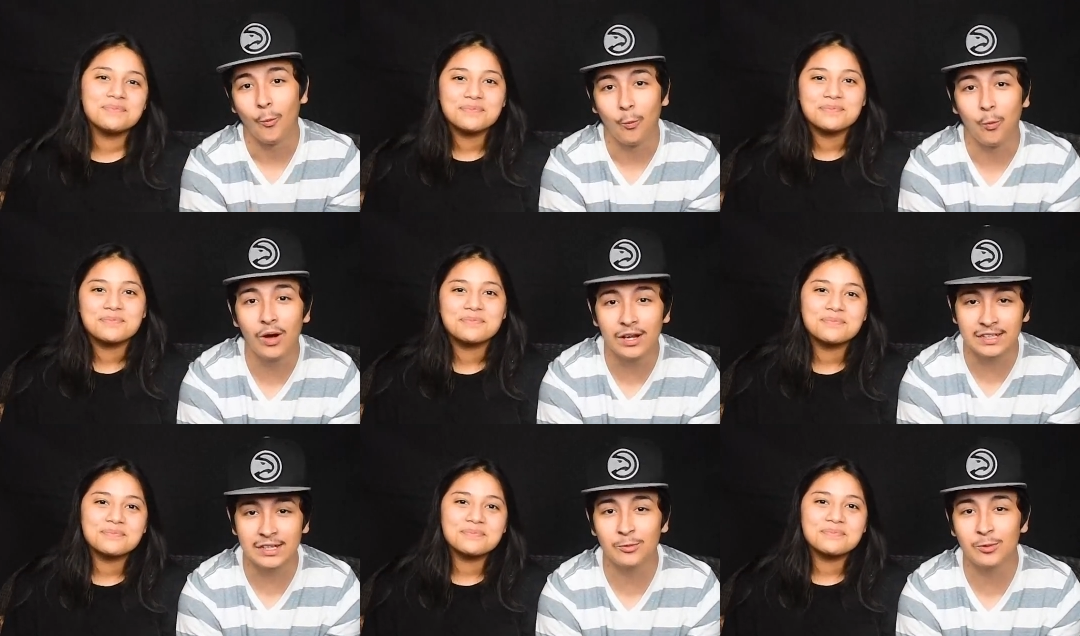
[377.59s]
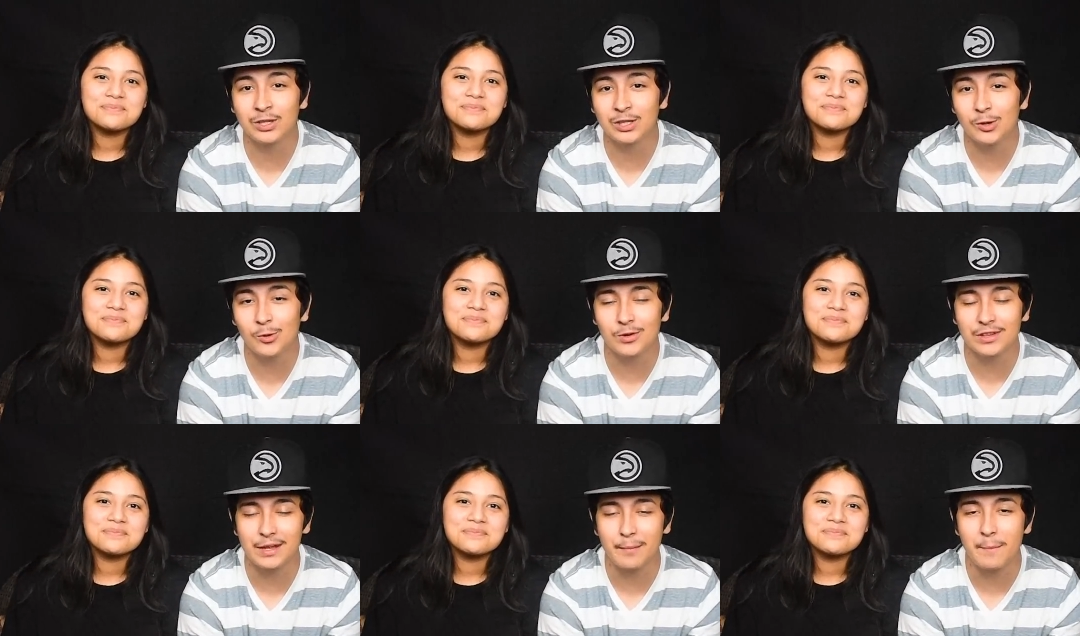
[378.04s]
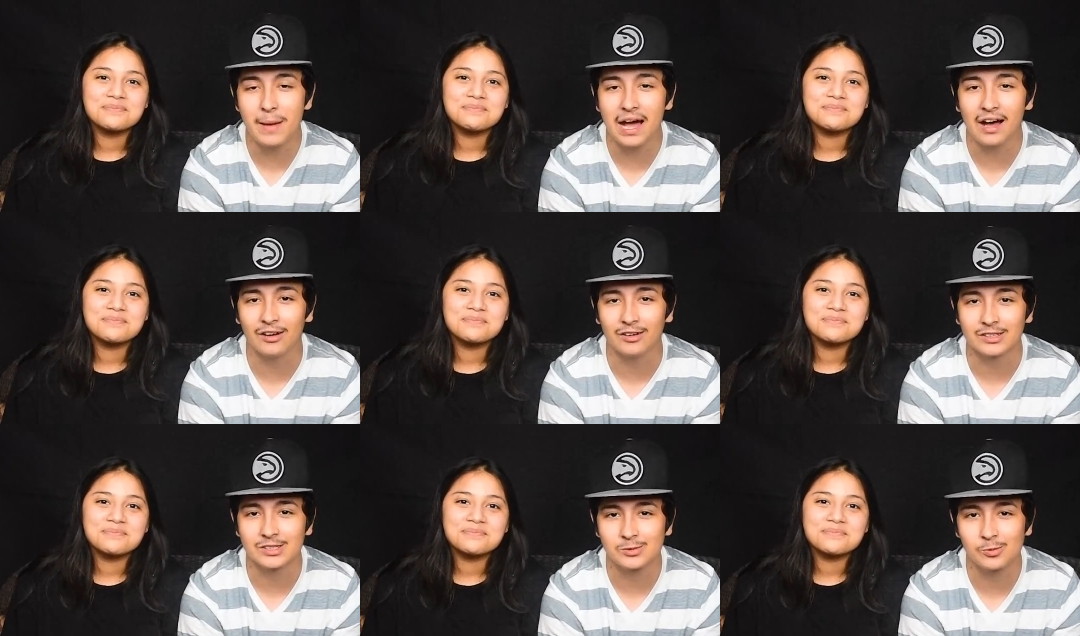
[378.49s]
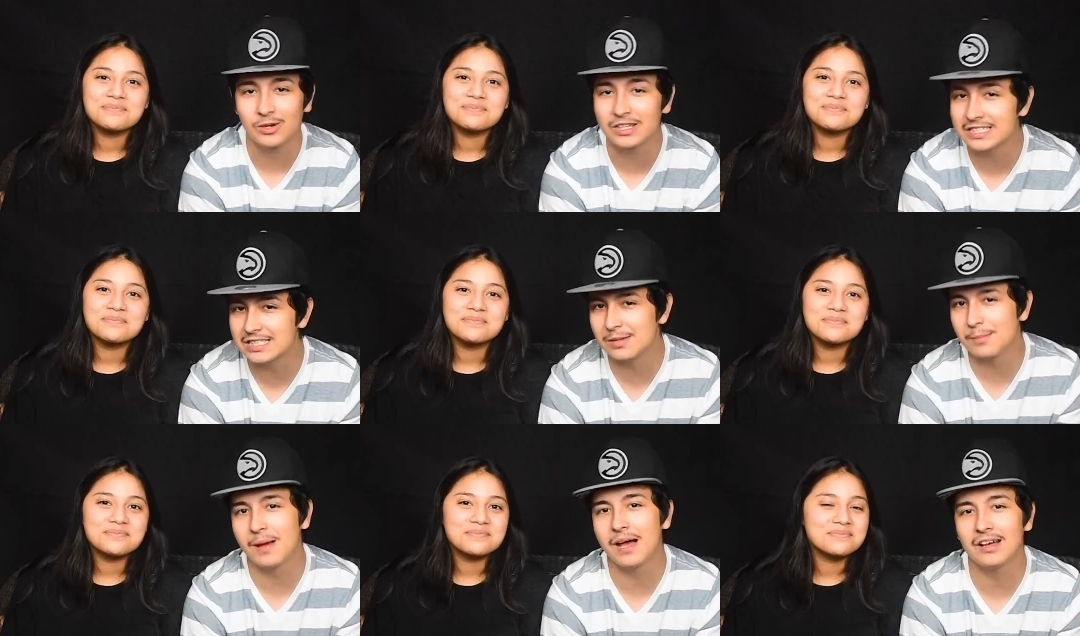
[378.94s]
Speaker 1: what did we do with the mouse?
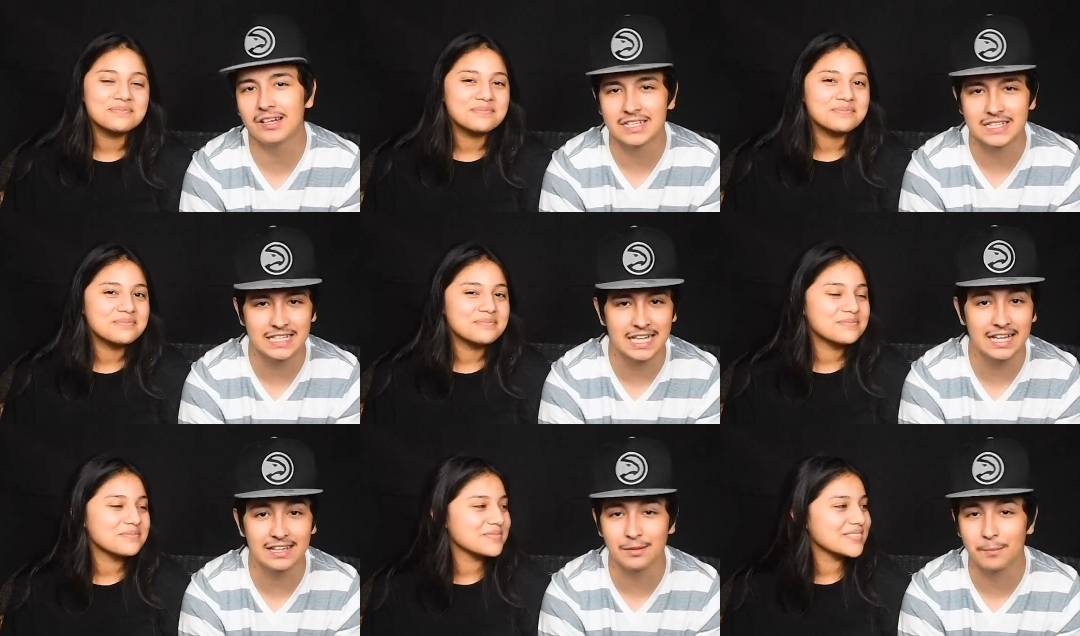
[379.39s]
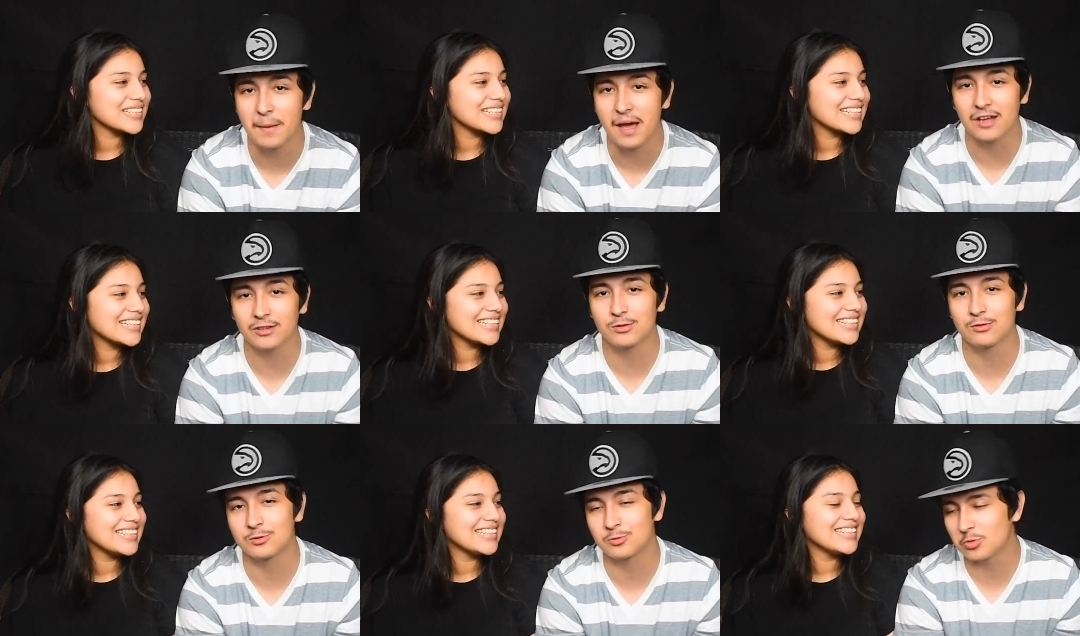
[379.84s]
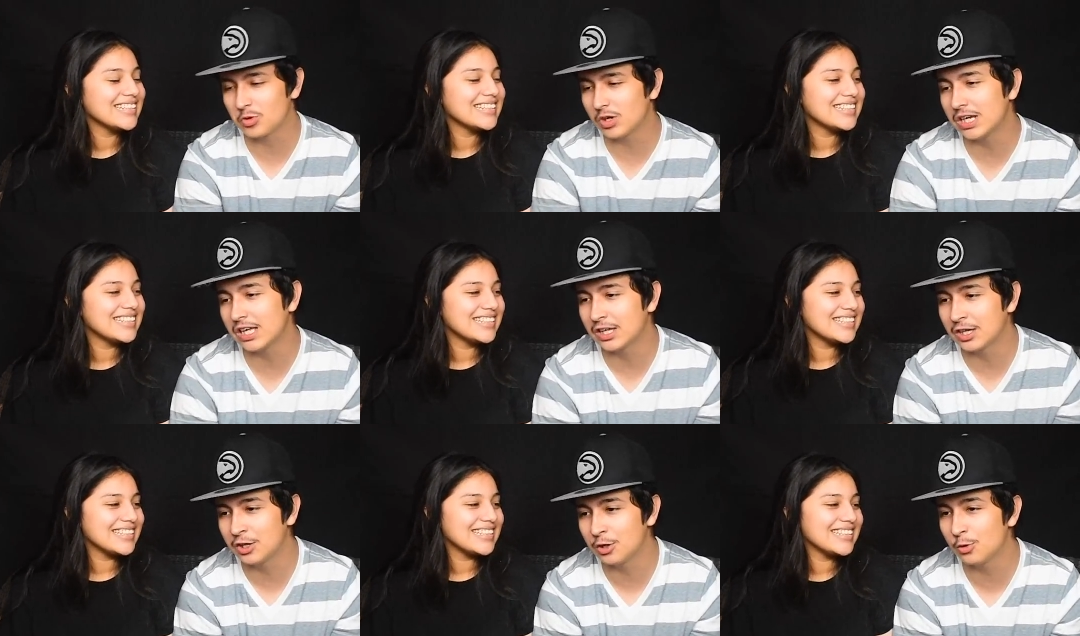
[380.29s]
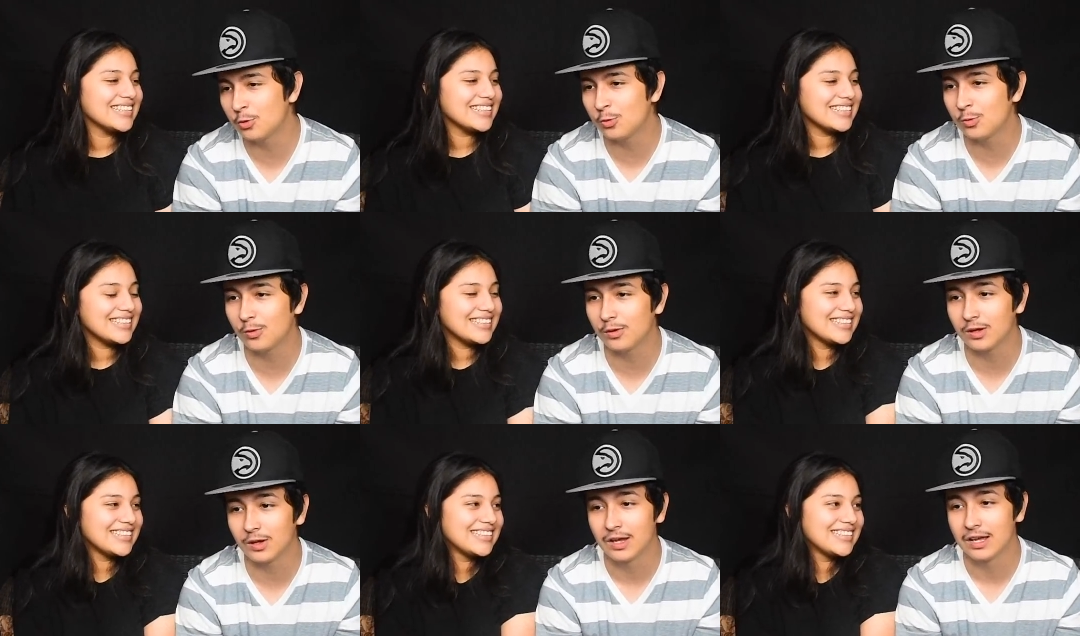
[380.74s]
Where's the mouse at? The mouse was really cute.